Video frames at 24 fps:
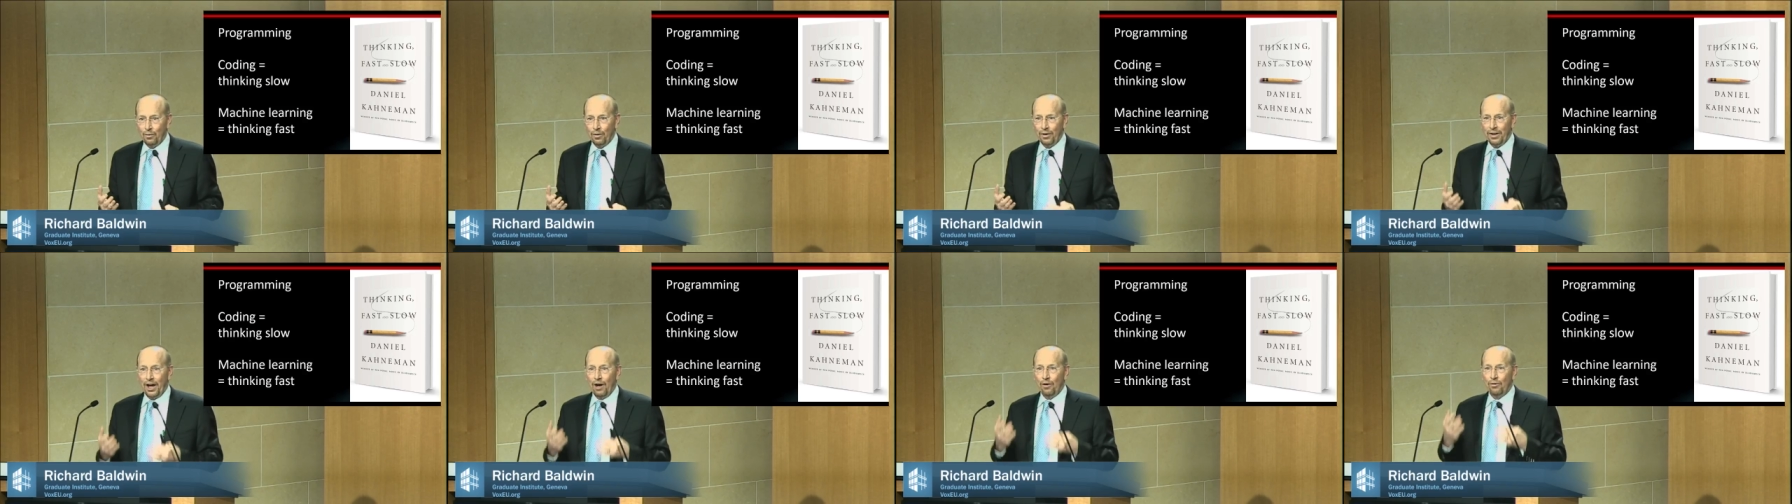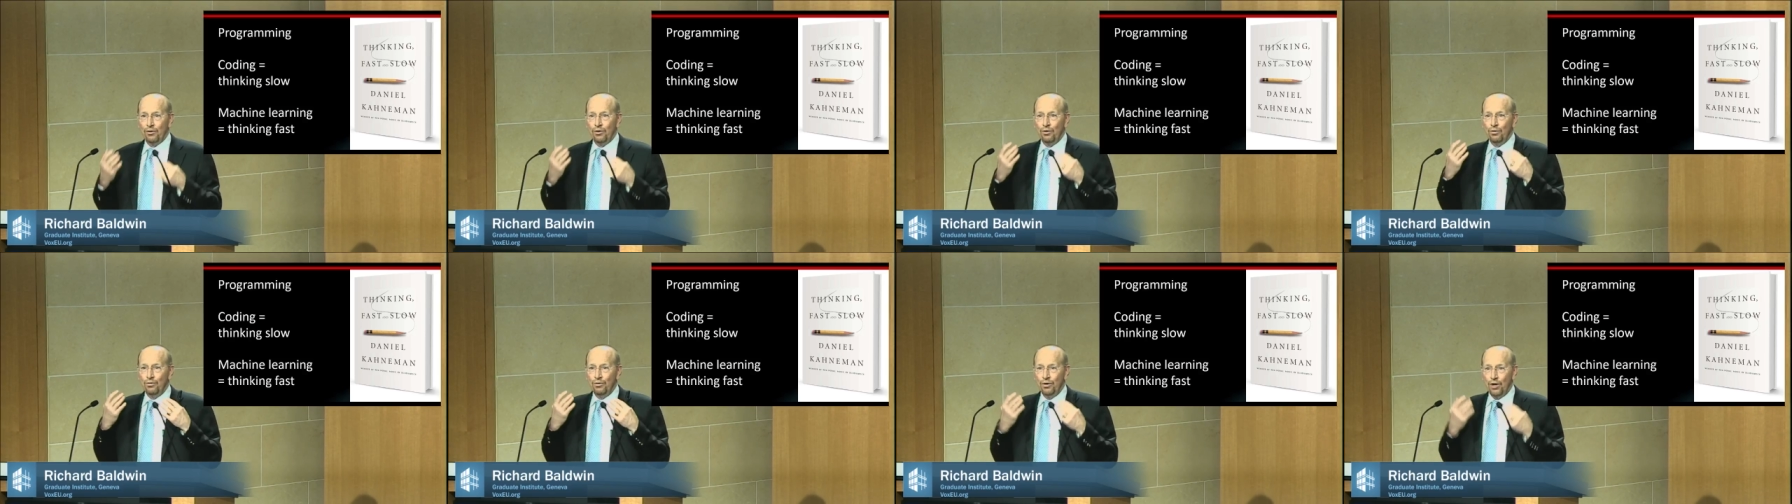
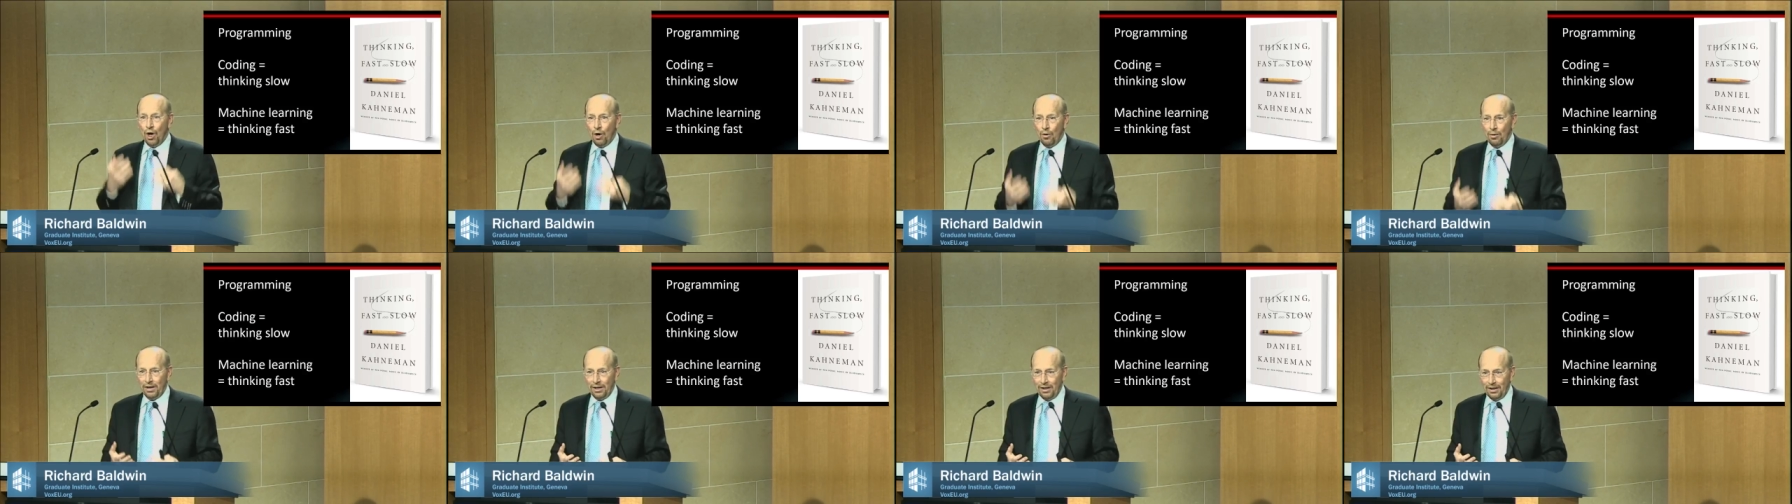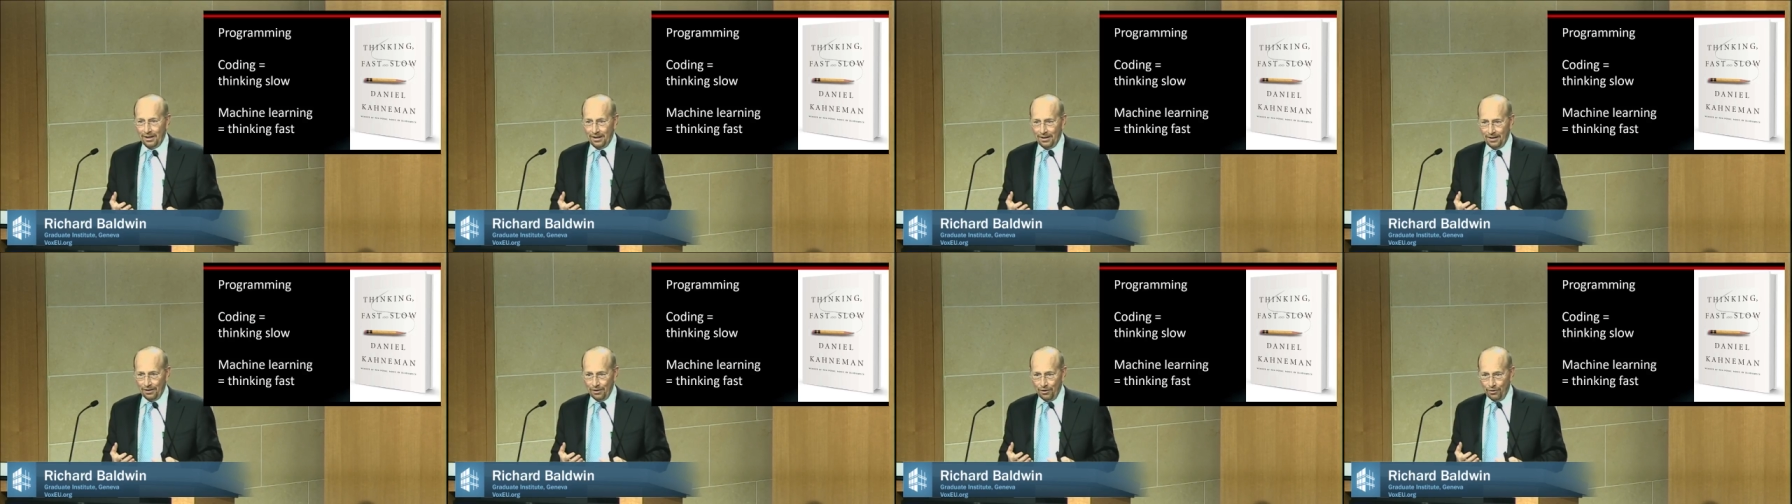without you
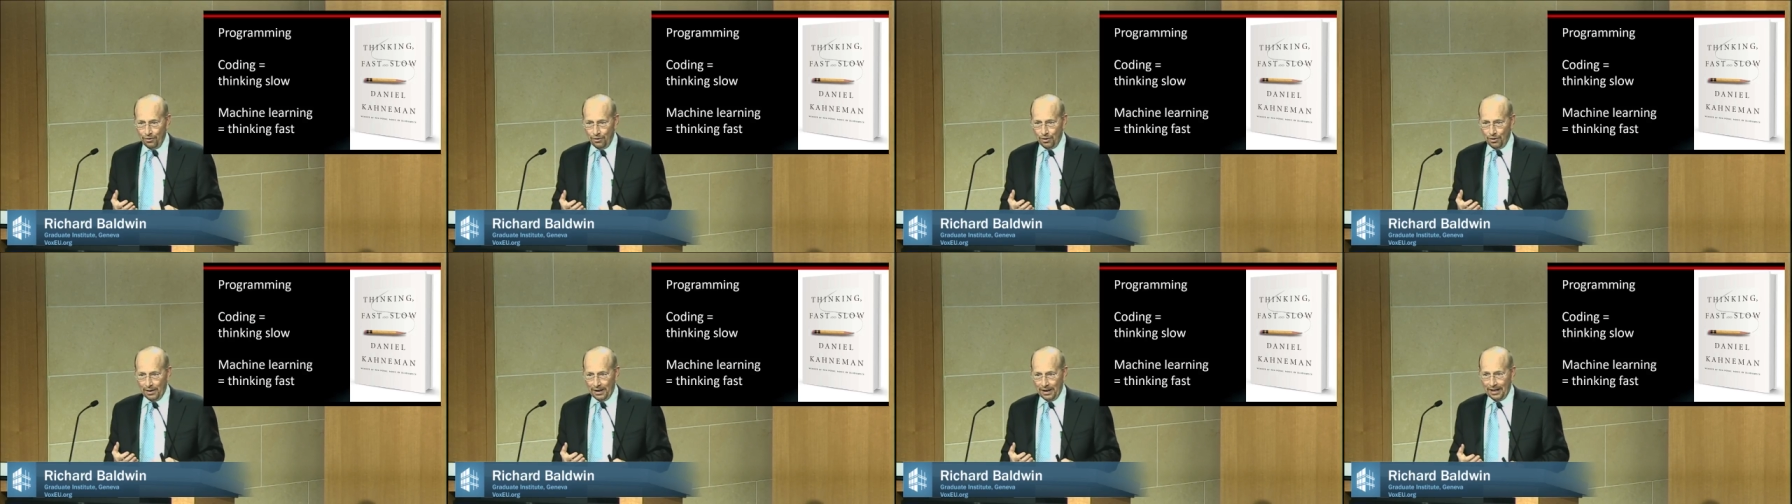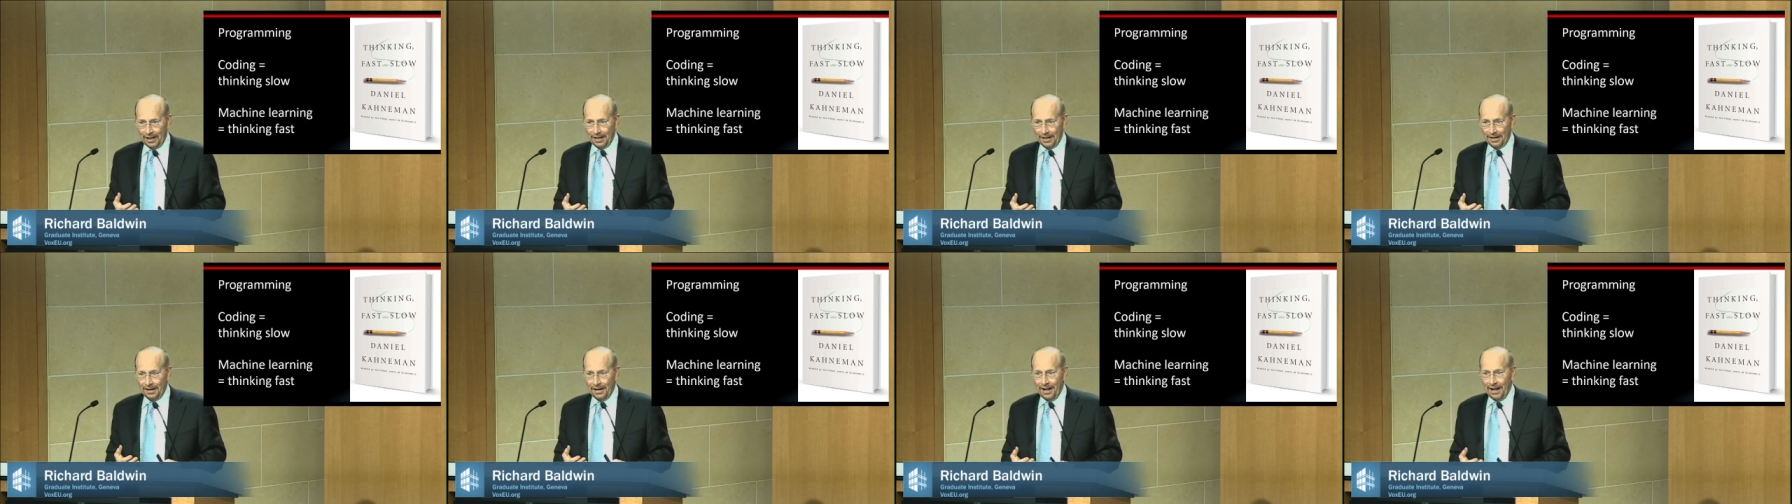knowing you're doing
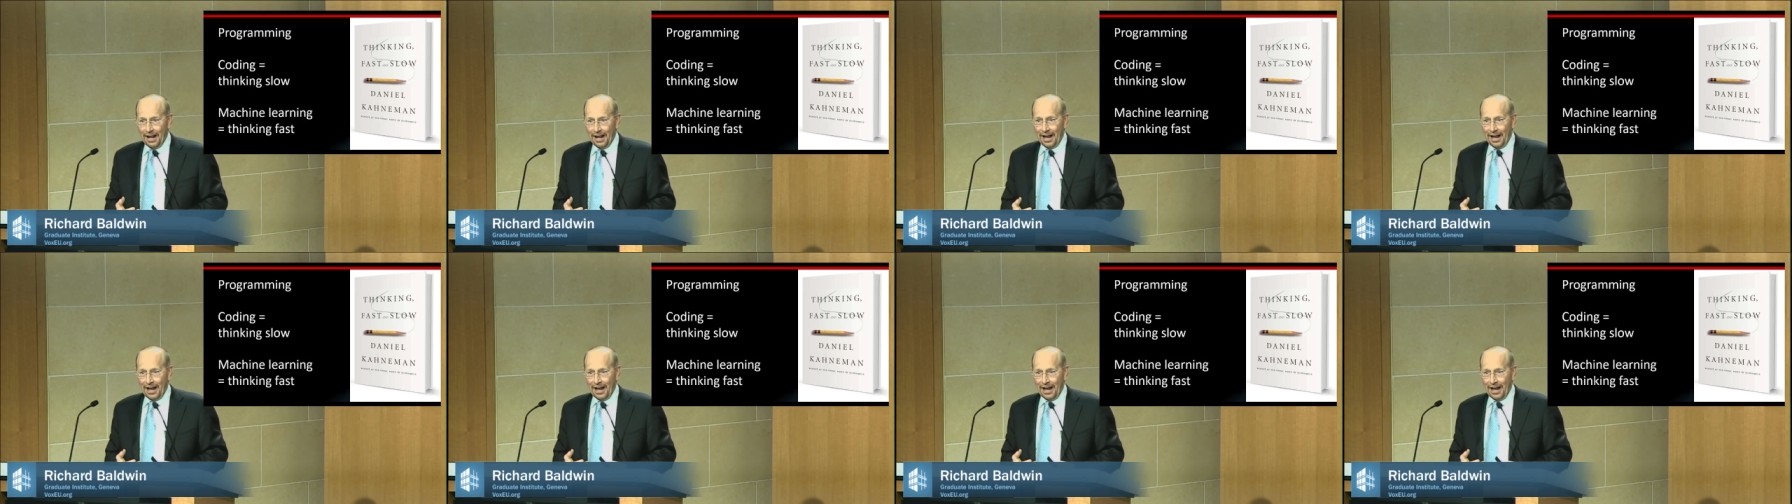it,